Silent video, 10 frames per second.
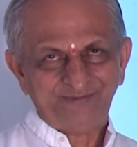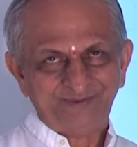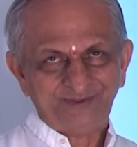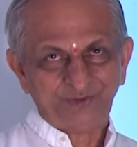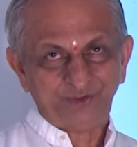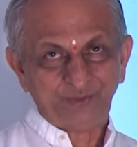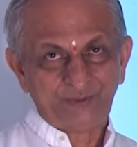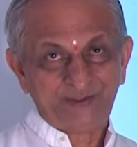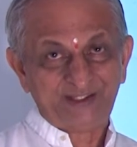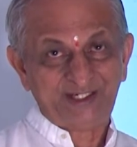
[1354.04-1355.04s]
So, you
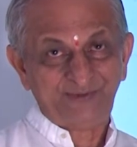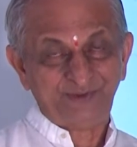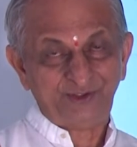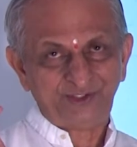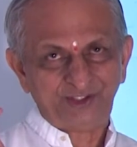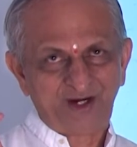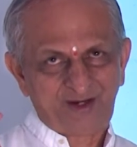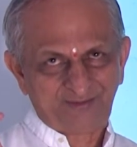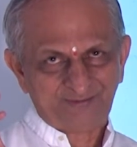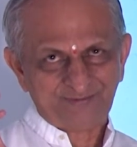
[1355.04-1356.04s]
must be grateful to
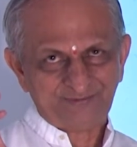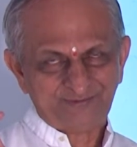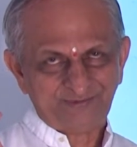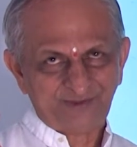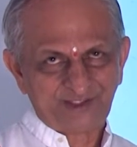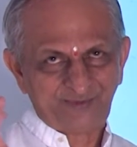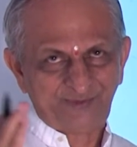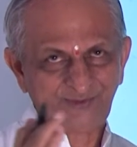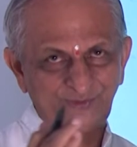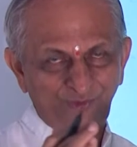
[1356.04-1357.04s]
God for
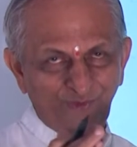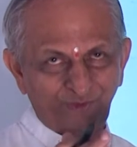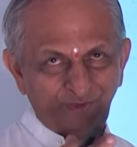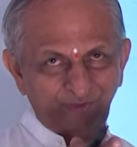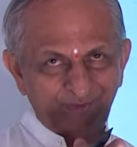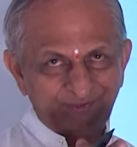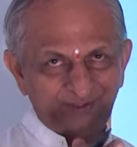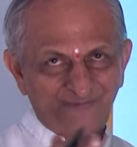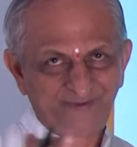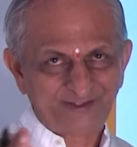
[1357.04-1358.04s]
giving so much
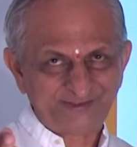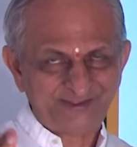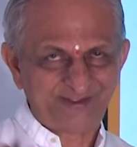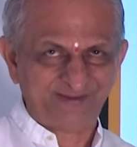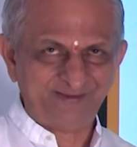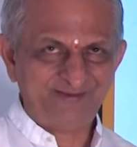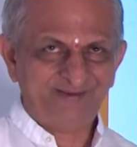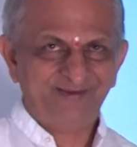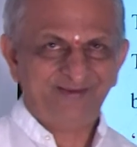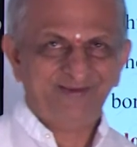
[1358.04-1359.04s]
of oxygen.
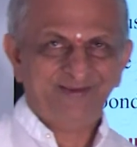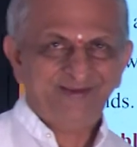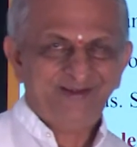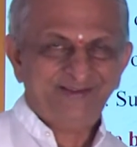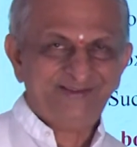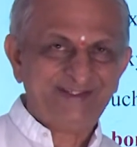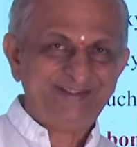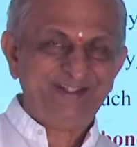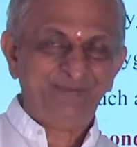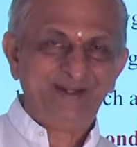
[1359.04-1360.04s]

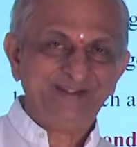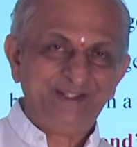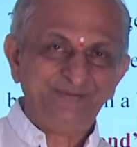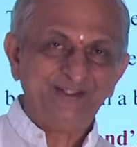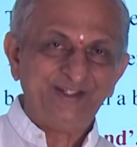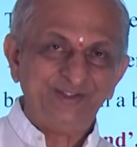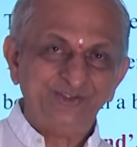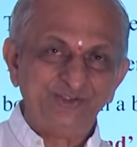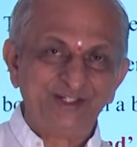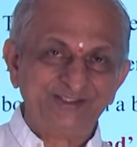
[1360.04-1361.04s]
Just imagine if there is
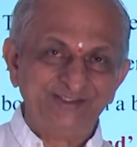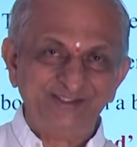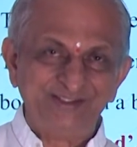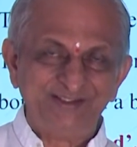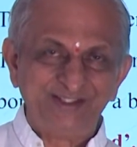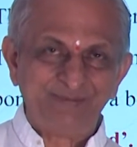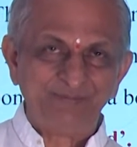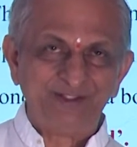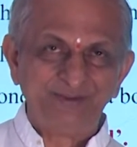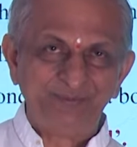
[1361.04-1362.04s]
no oxygen in the
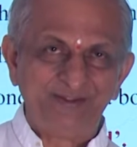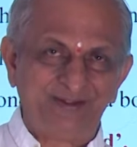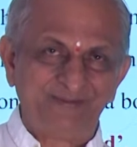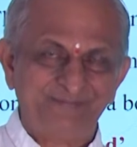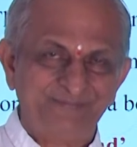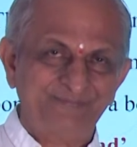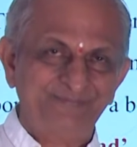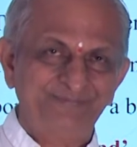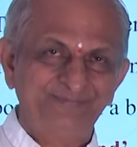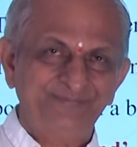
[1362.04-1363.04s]
atmosphere,
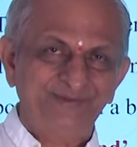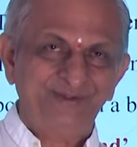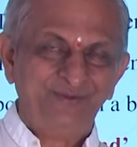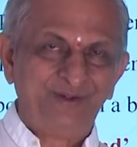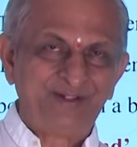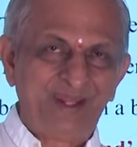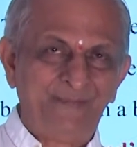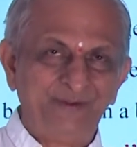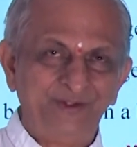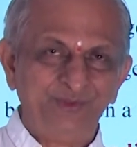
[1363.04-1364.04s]
what will
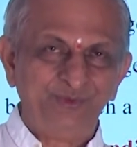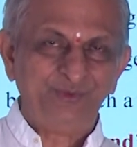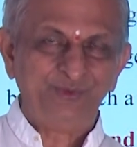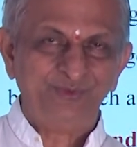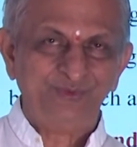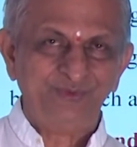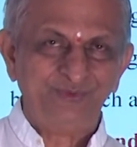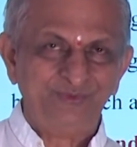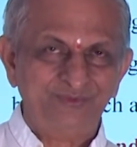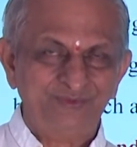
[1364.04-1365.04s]
happen to
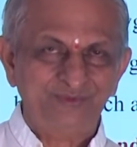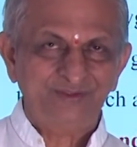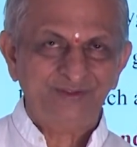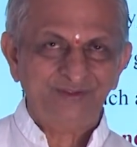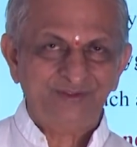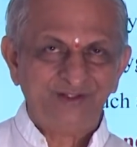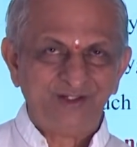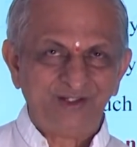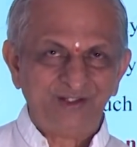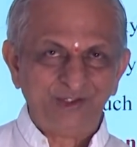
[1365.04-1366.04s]

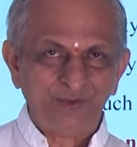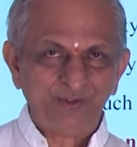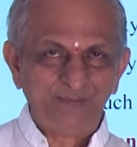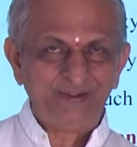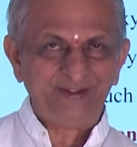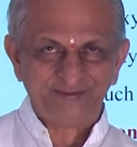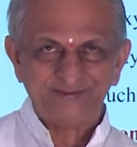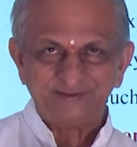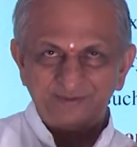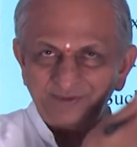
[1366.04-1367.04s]
all the human beings?
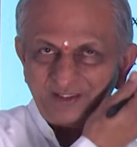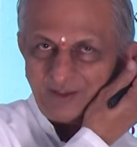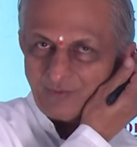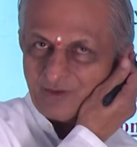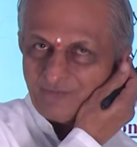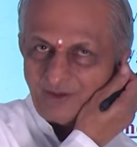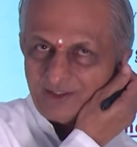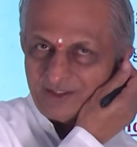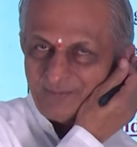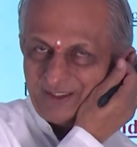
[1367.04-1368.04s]
Something like
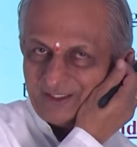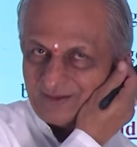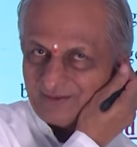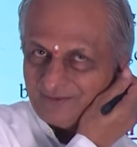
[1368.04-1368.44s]
140 million.